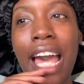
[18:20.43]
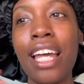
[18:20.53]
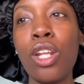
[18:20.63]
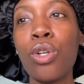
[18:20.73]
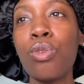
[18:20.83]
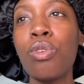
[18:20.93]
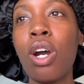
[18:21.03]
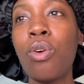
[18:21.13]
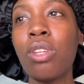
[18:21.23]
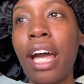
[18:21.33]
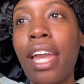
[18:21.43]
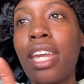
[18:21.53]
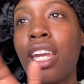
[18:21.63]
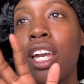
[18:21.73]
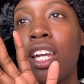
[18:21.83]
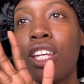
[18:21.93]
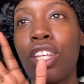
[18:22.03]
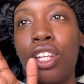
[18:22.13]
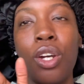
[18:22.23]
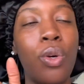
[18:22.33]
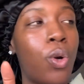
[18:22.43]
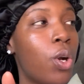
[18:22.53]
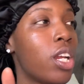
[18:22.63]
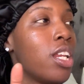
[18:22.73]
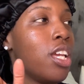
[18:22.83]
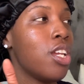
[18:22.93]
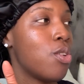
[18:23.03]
I know you don't like, you know, Courtney.